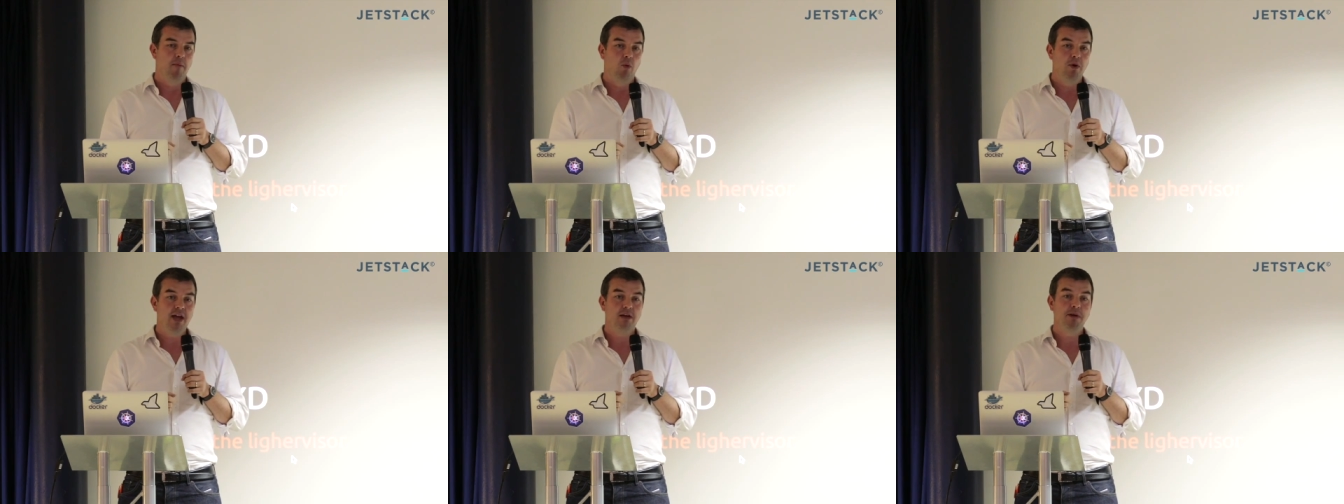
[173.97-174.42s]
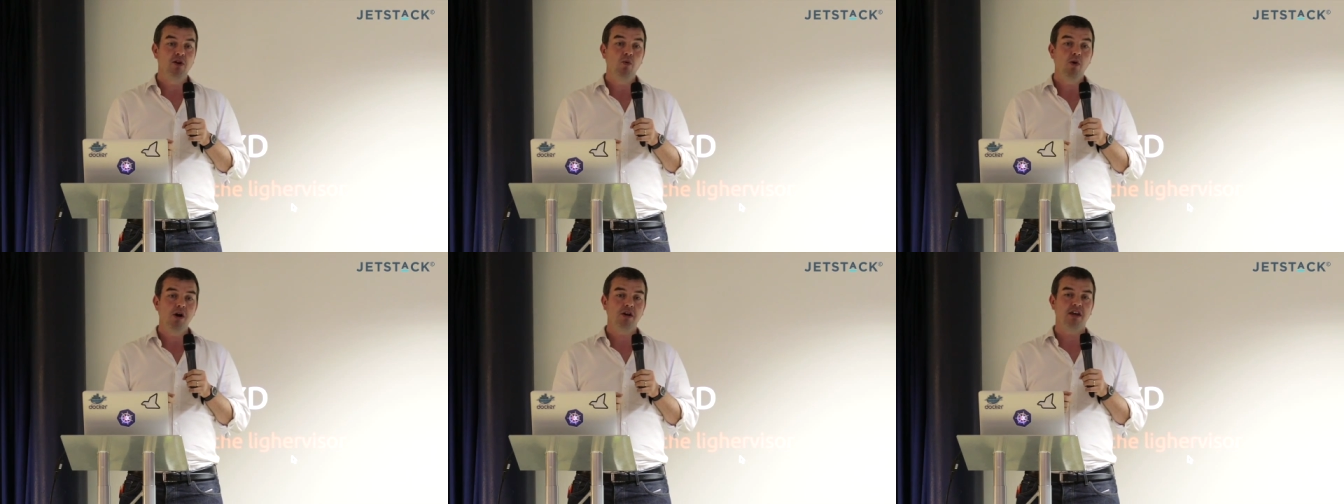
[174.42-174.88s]
We had been
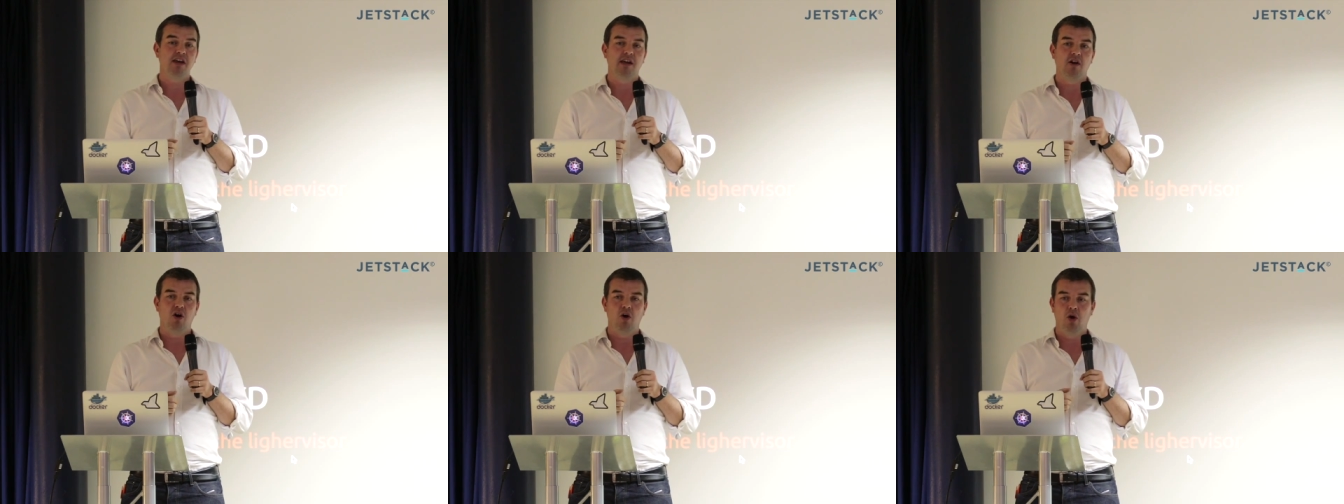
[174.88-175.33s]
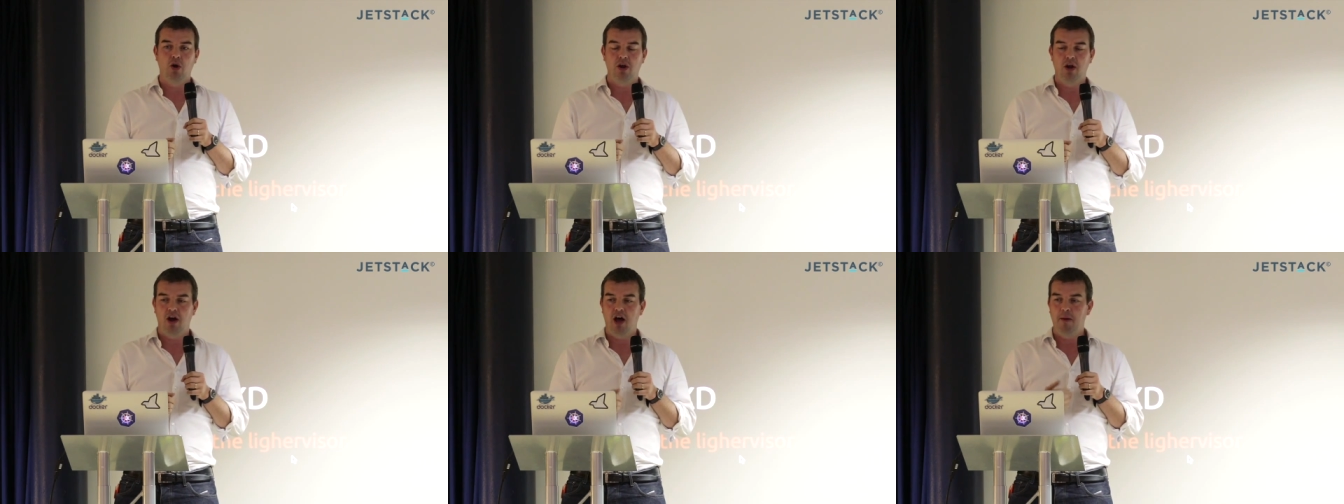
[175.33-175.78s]
working
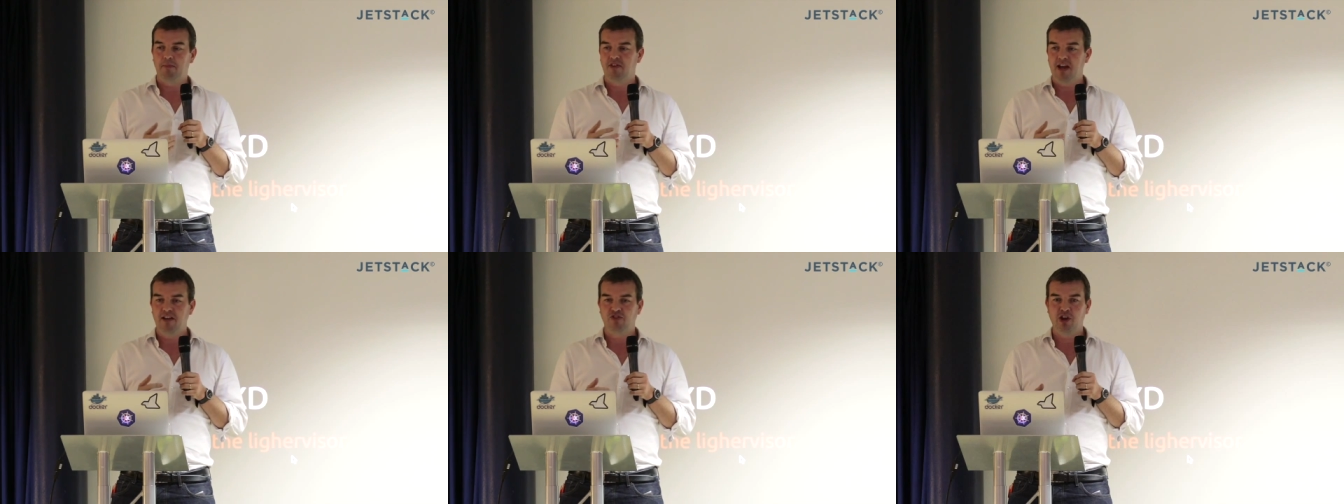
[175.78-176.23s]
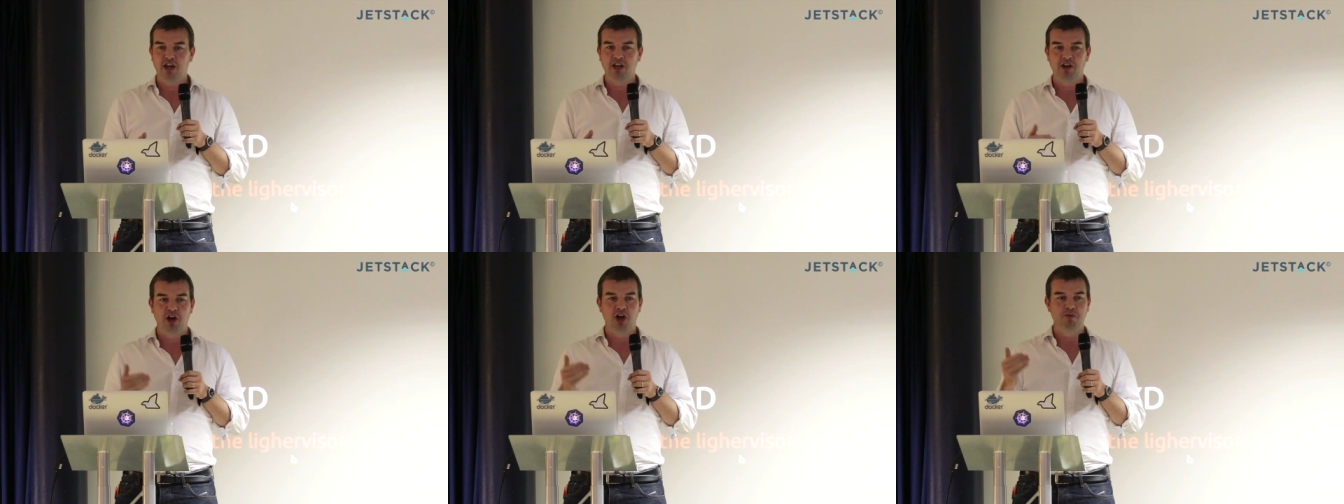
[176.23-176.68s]
on
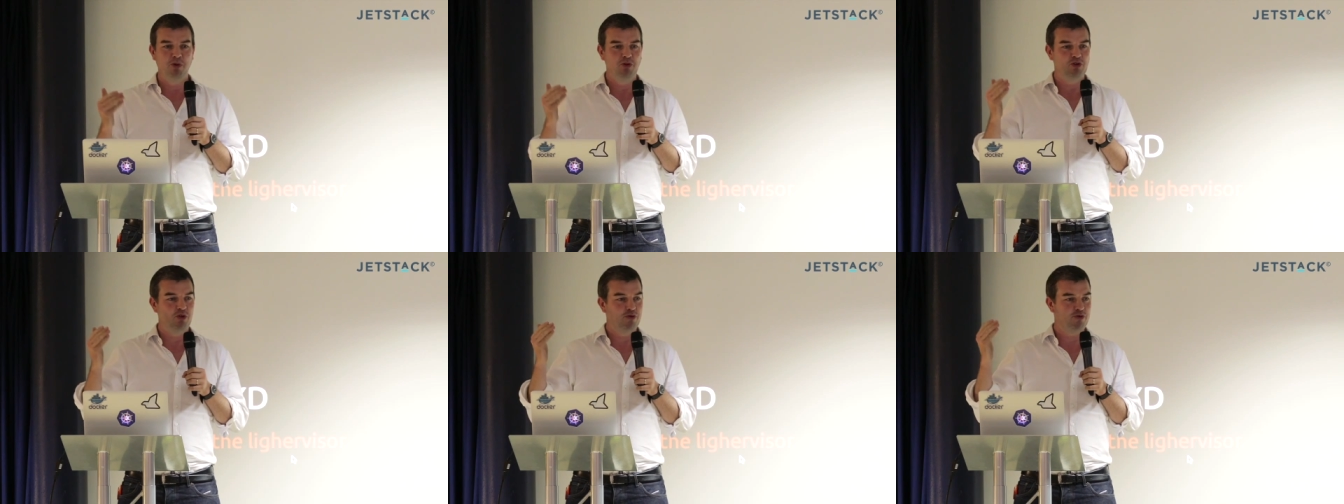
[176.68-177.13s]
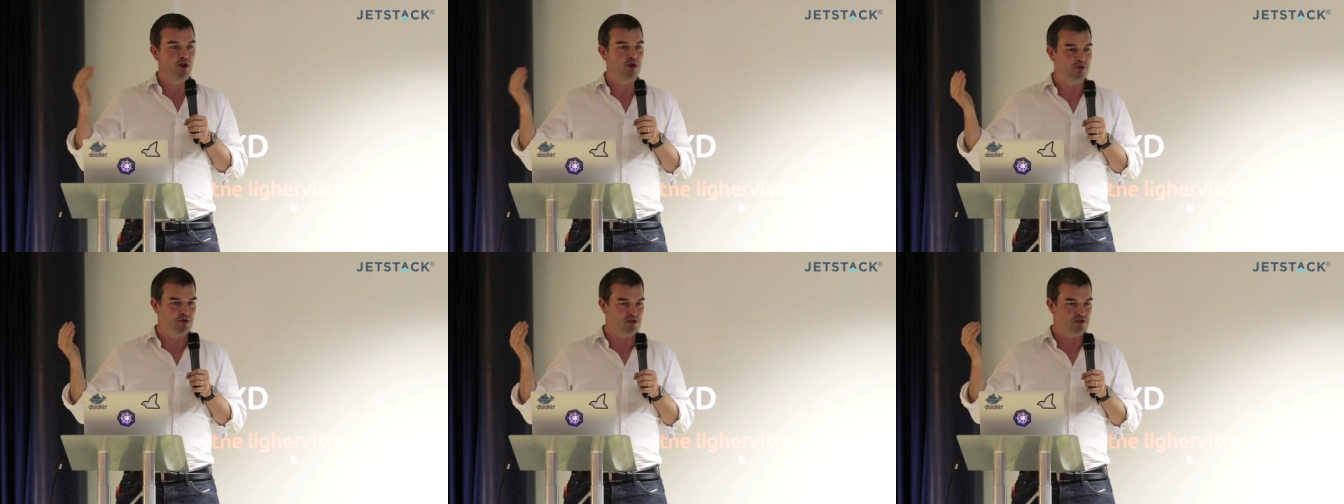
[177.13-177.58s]
updating Ubuntu
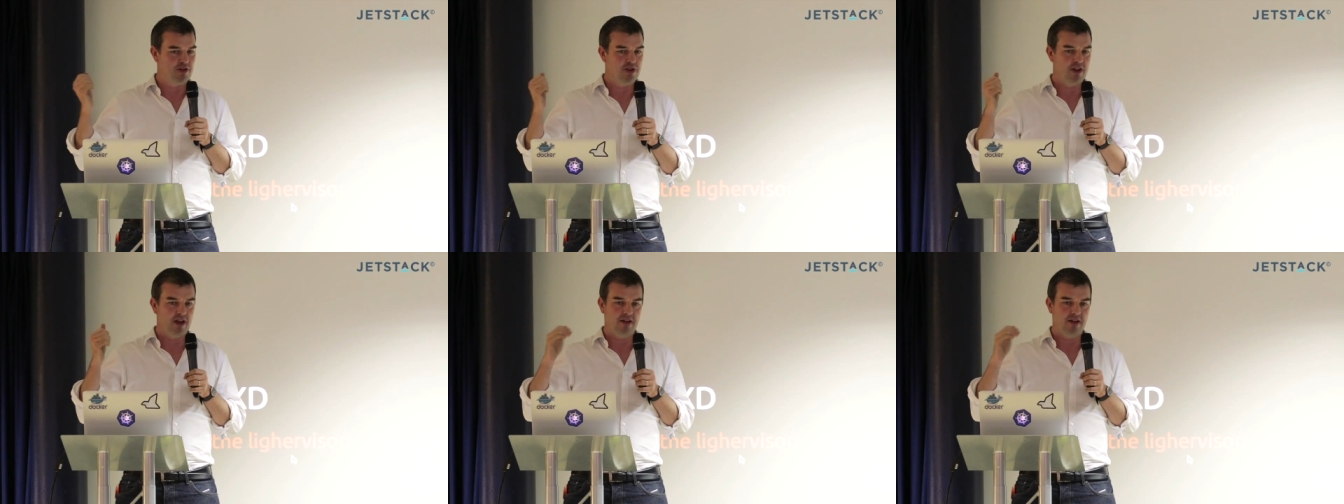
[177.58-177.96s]
phones and